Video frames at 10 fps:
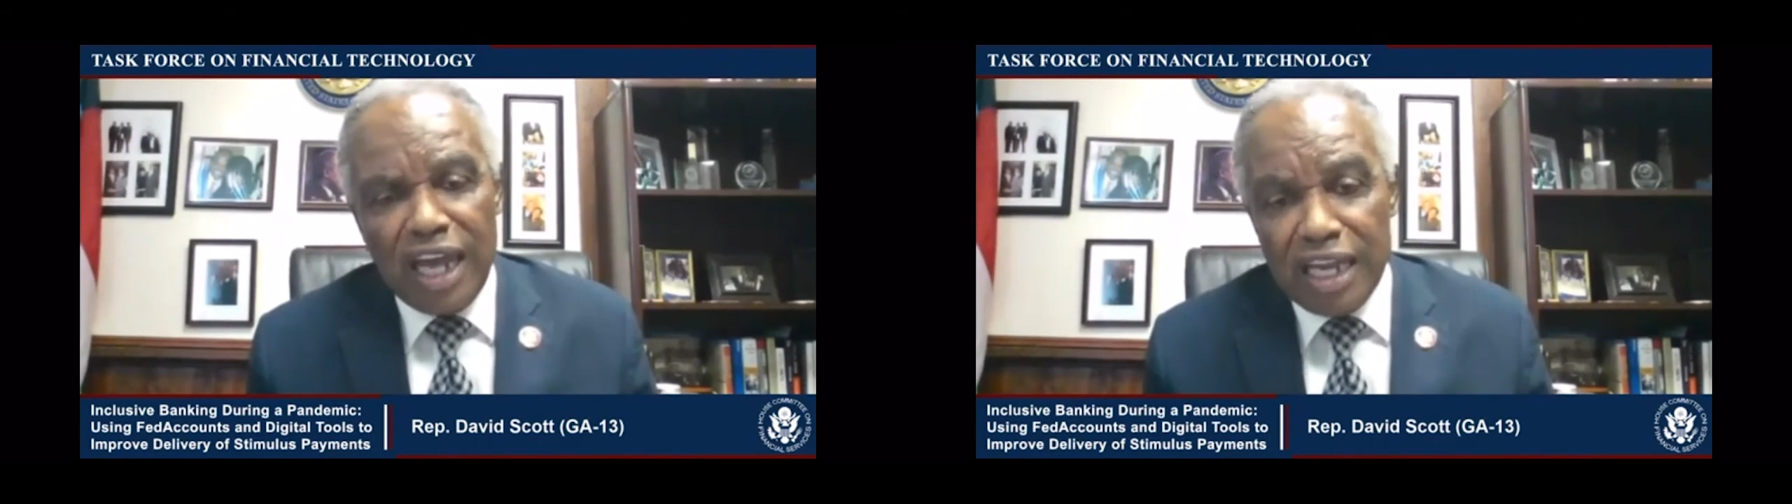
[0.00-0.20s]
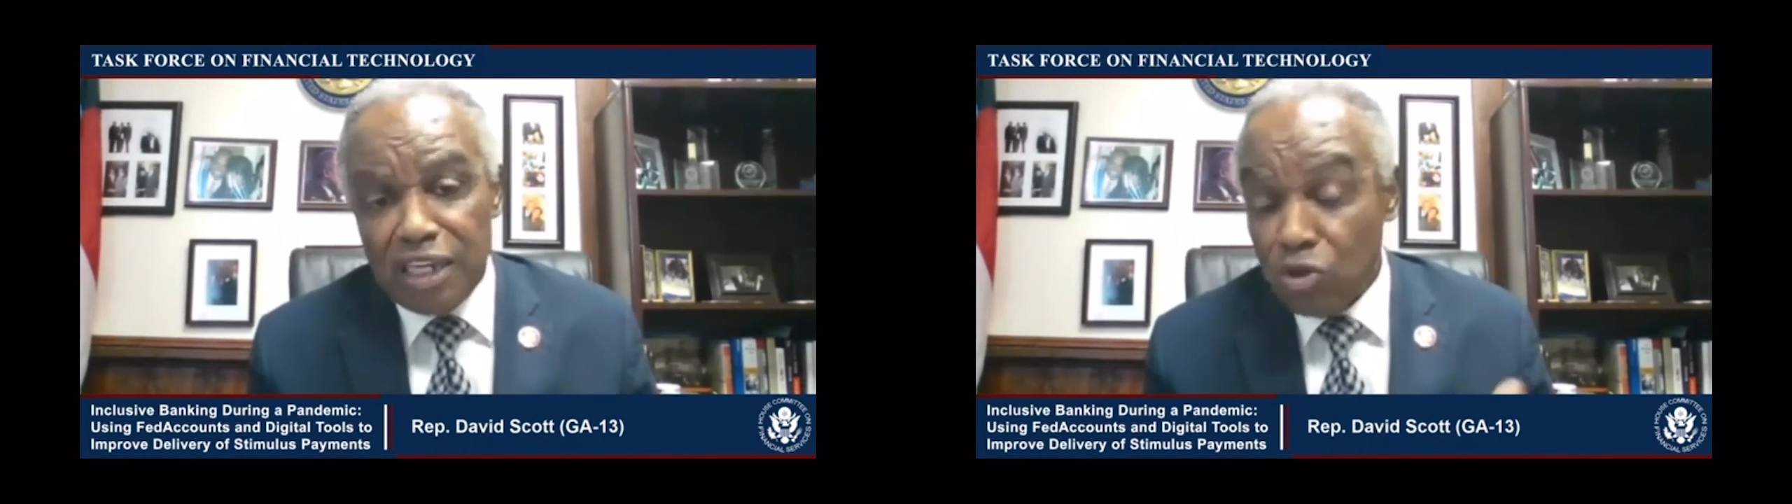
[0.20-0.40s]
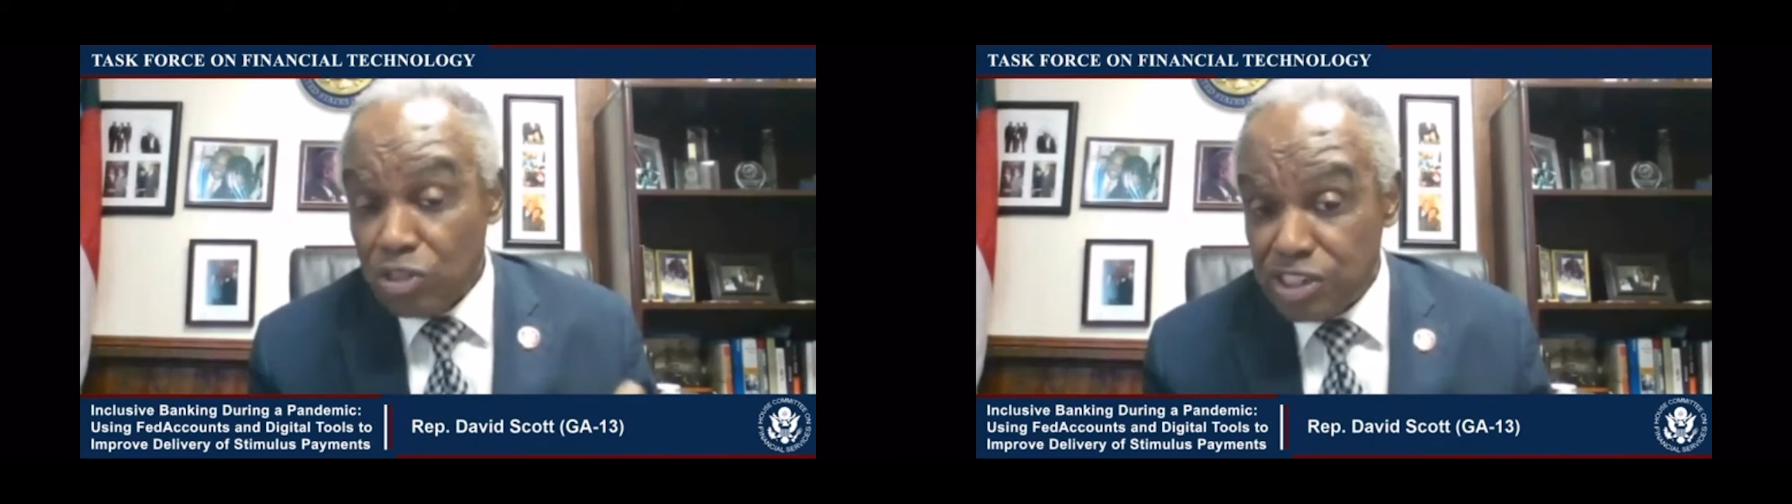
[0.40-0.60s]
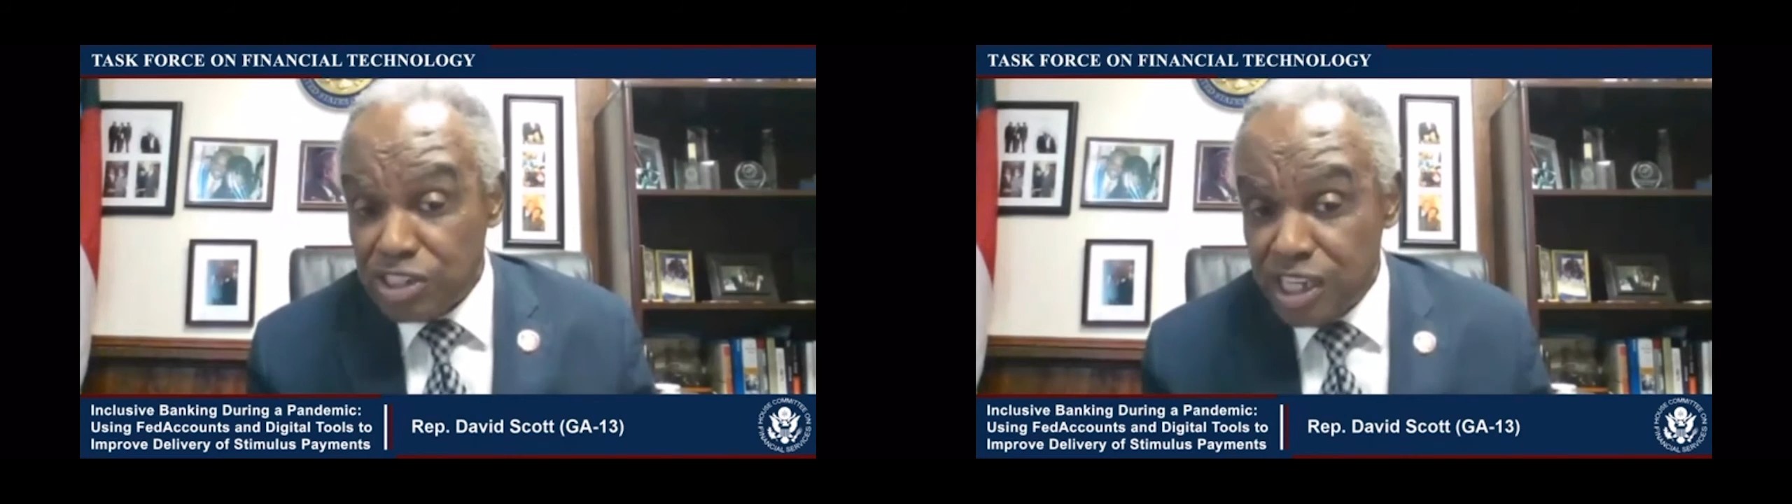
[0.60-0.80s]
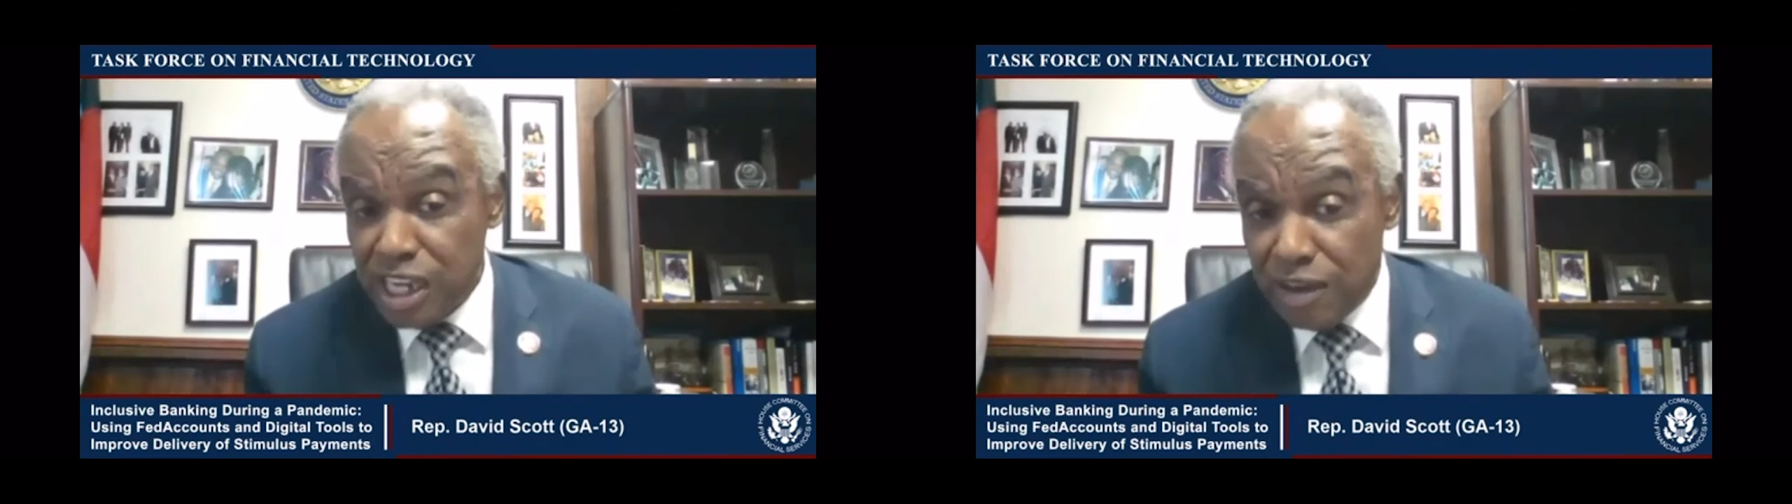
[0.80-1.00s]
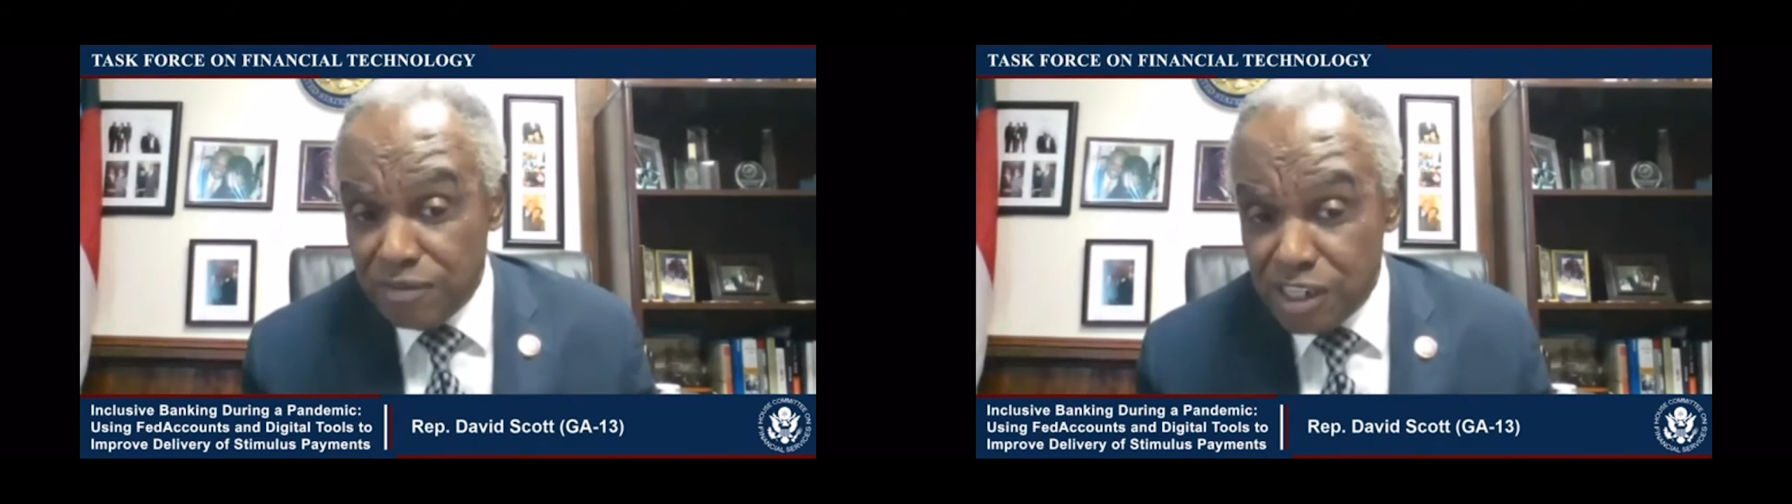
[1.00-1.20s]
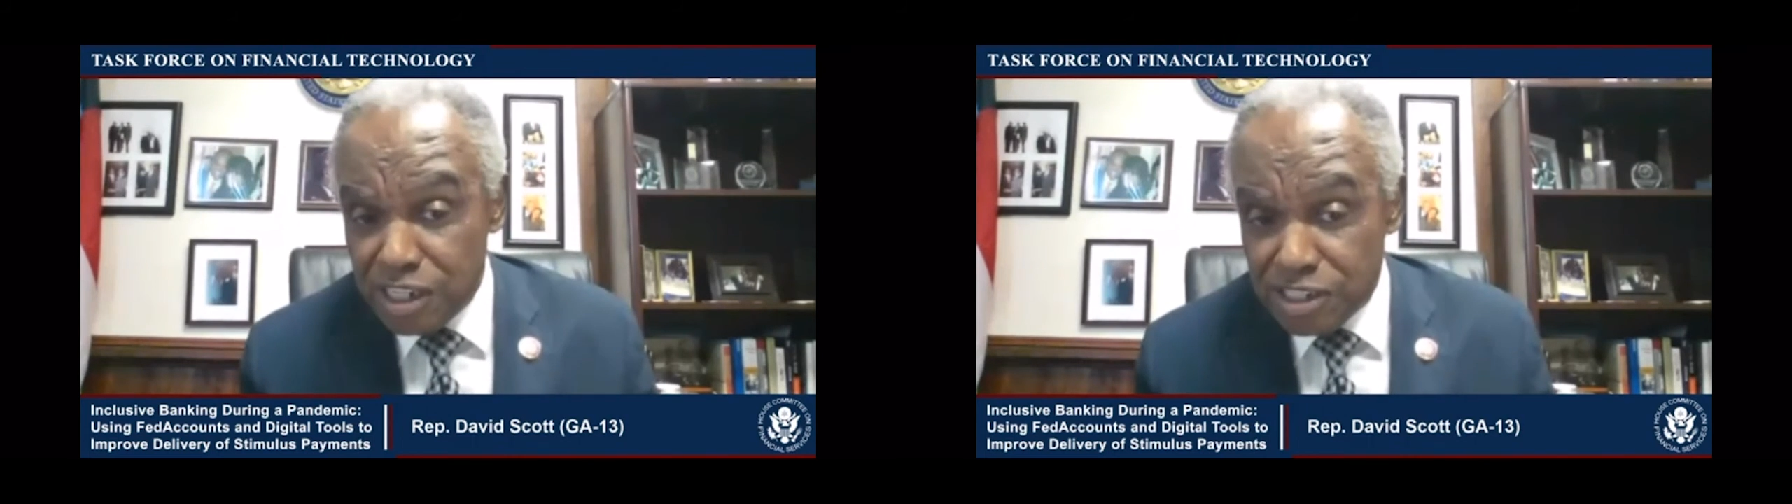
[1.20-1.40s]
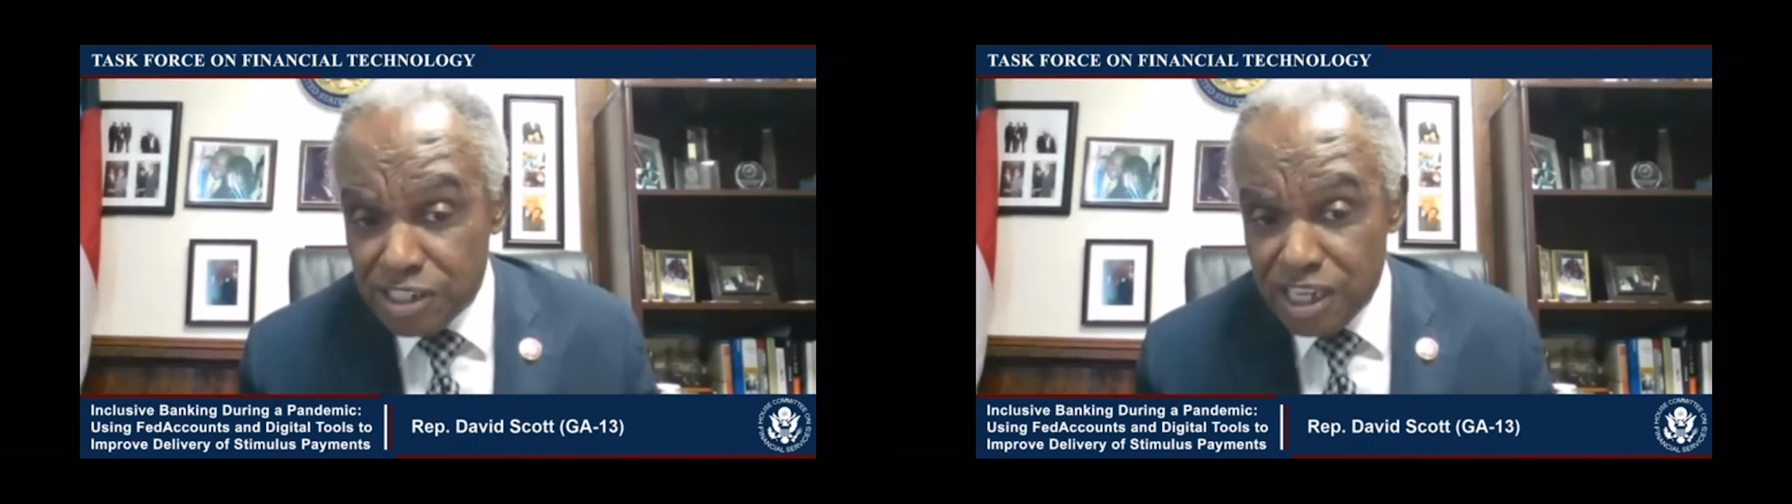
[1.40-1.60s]
And I know the
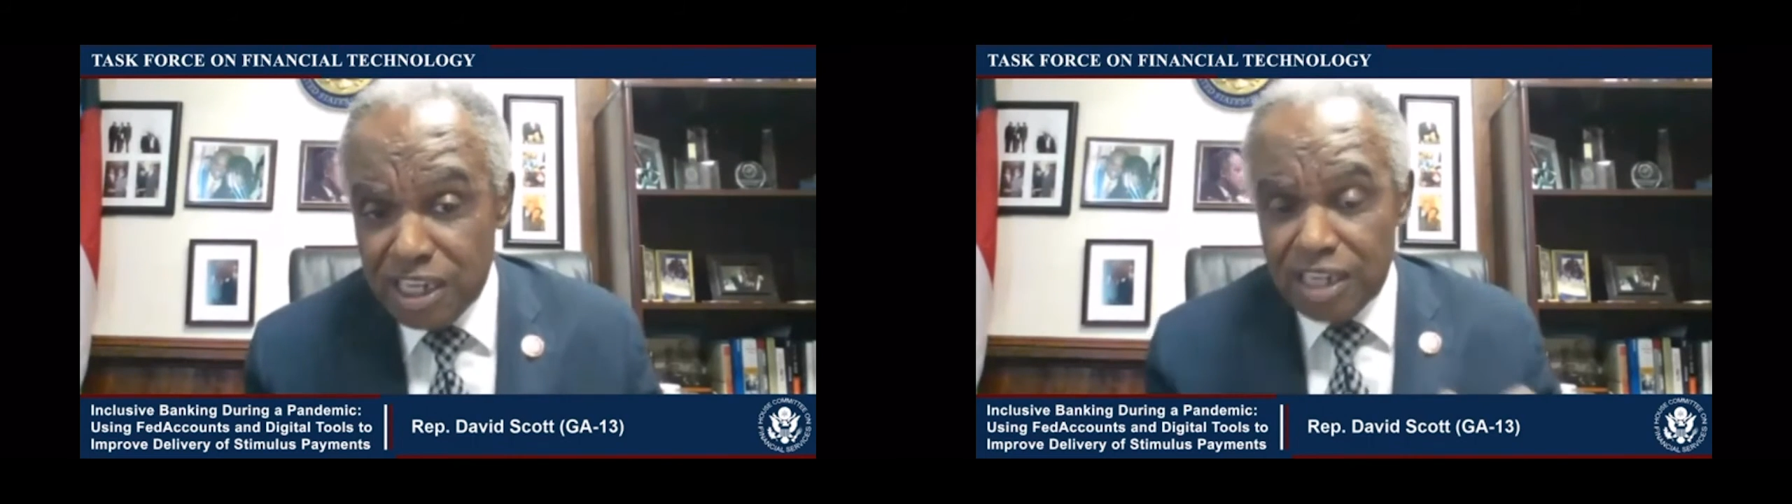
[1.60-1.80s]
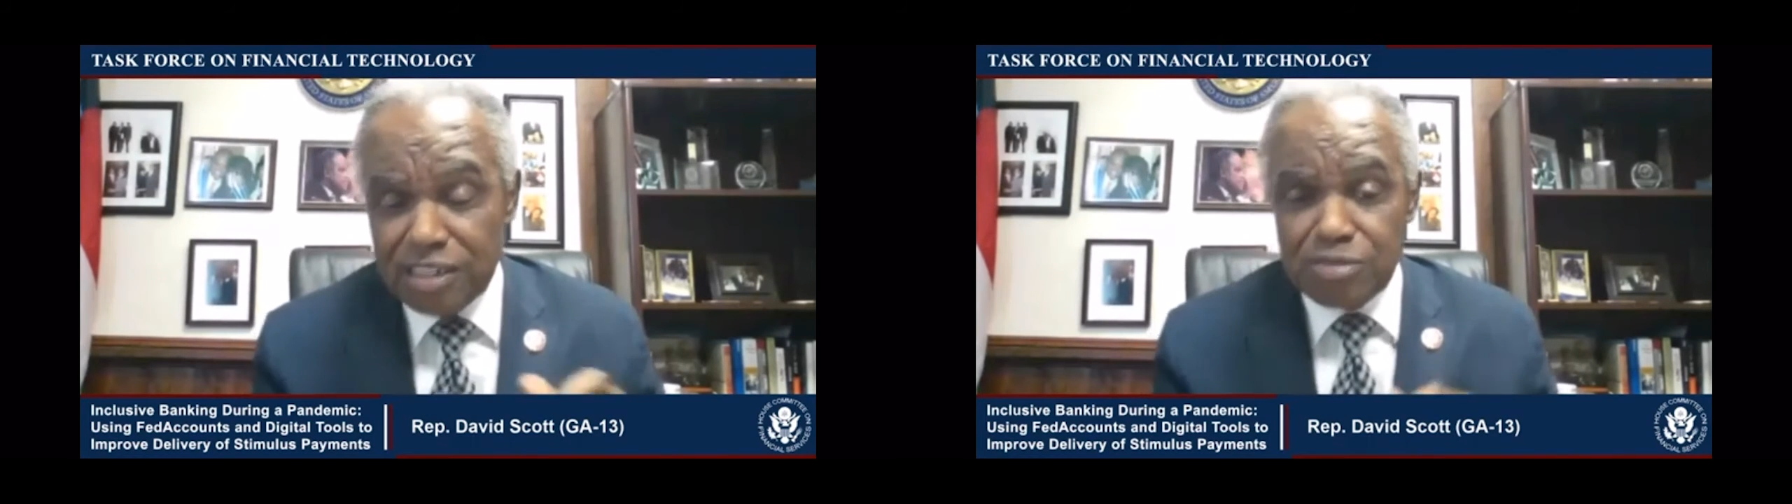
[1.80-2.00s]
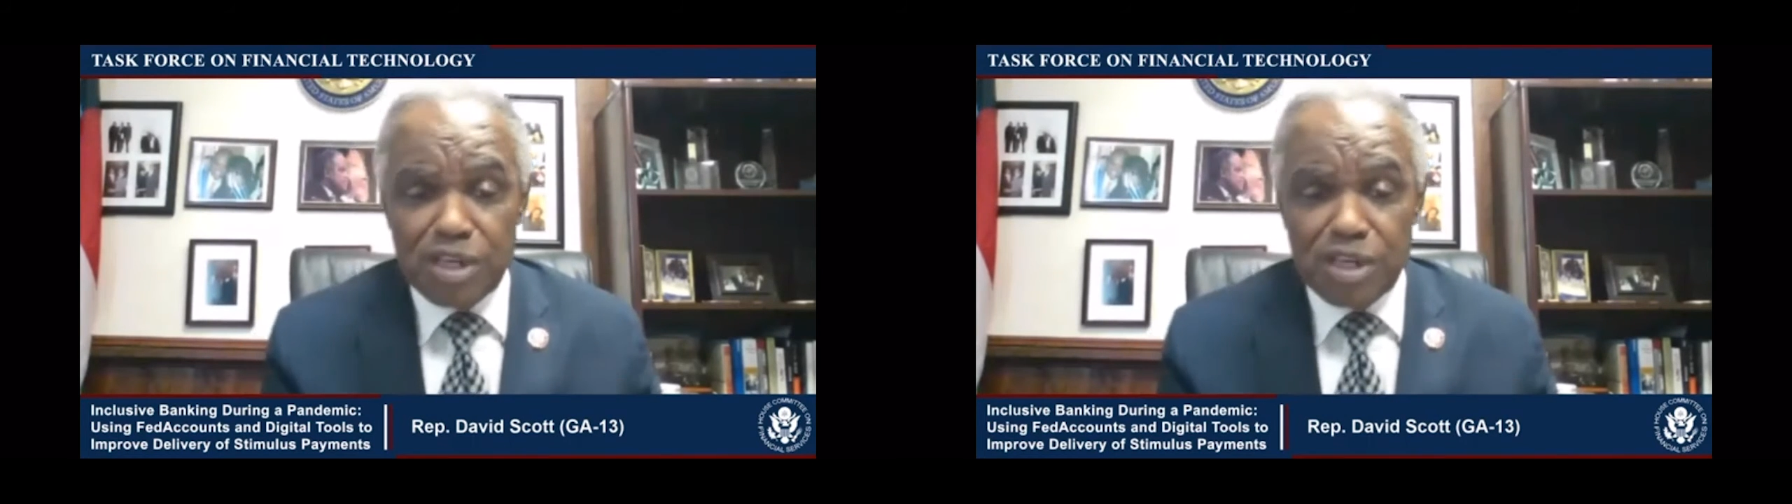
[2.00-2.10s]
CFTC